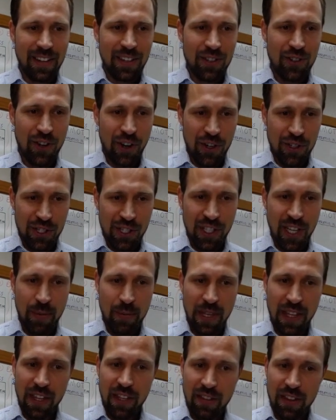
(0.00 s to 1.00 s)
Charge to
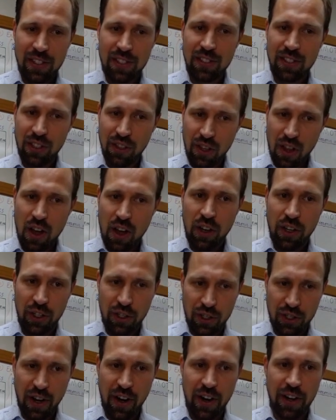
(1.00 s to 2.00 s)
Timothy, that this is a longer
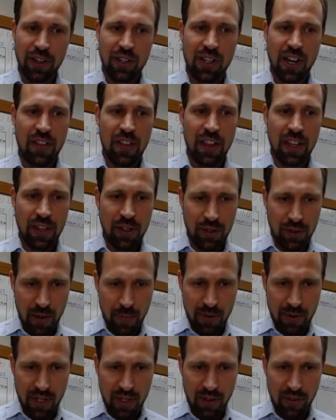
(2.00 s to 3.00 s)
charge, and then
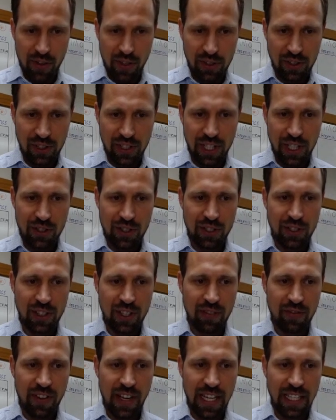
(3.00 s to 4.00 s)
description of the false teachers.
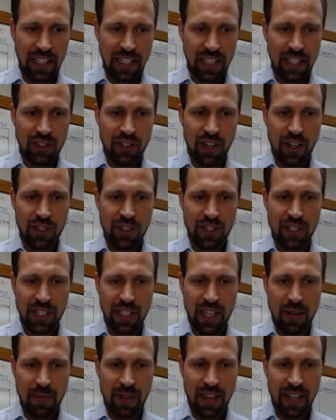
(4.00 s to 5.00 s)
And finally, charge to
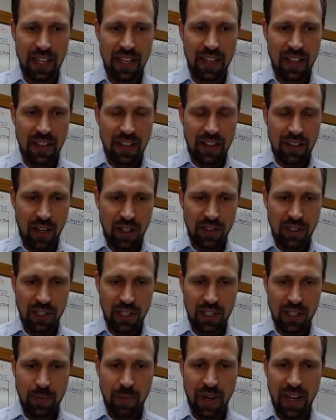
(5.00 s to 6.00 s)
Timothy, guard the
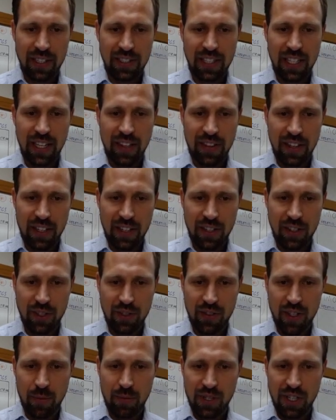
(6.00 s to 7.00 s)
good deposit, and then a
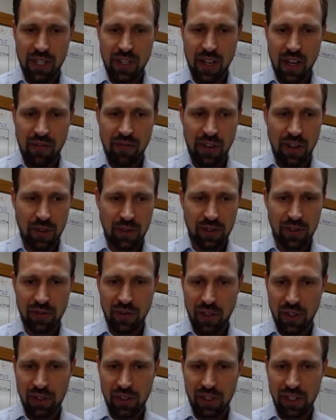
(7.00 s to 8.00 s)
description of those
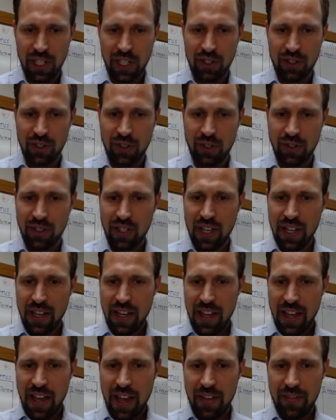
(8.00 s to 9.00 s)
false teachers
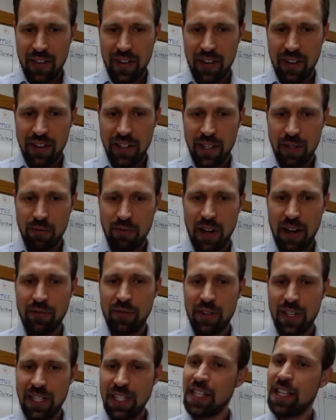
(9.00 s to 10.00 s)
and their
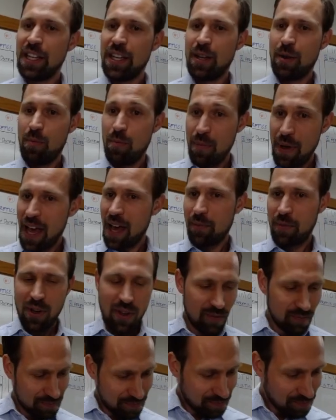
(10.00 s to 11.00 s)
irreverent
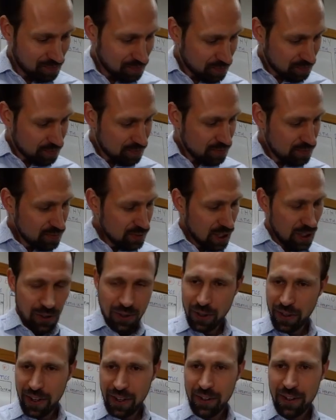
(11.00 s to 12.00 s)
babble.
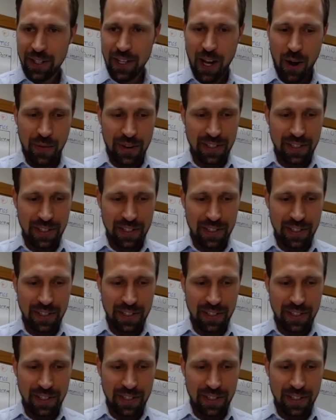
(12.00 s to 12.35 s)
So there you go.